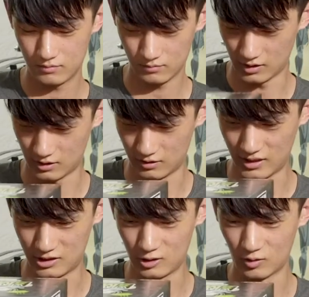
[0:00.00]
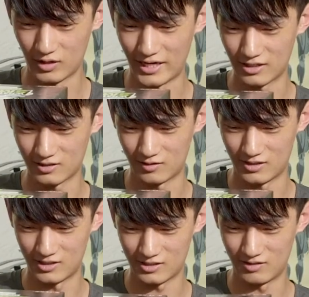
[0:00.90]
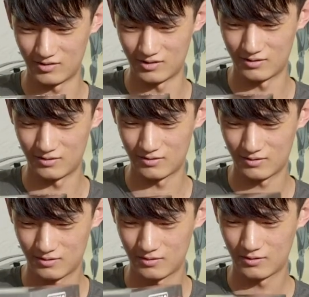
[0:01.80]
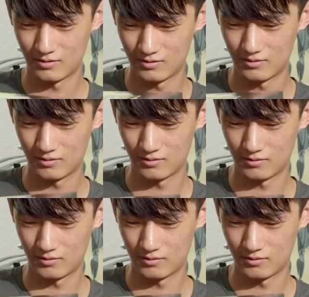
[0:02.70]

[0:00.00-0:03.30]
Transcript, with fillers: Da. It's too light. It doesn't it doesn't da, even. Da, da, da, da,